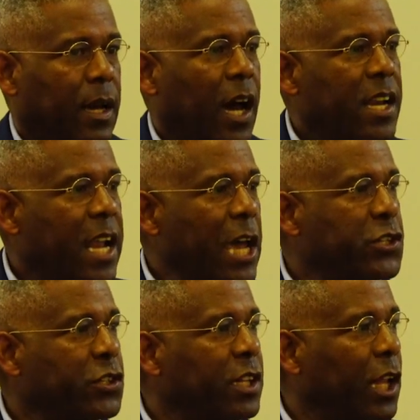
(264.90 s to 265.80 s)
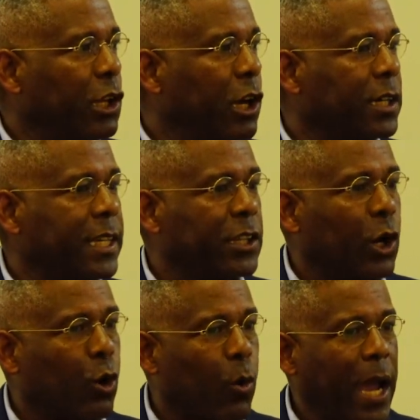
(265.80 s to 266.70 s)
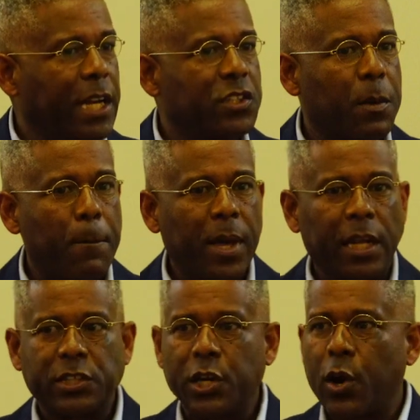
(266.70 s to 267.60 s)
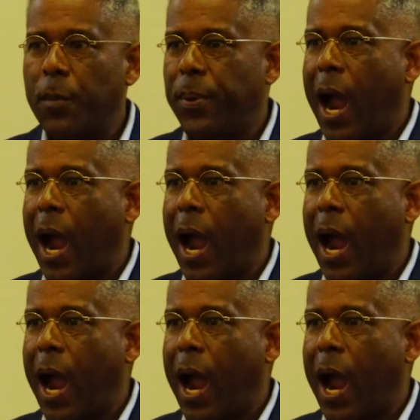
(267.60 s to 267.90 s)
A nation that looked at the greatest military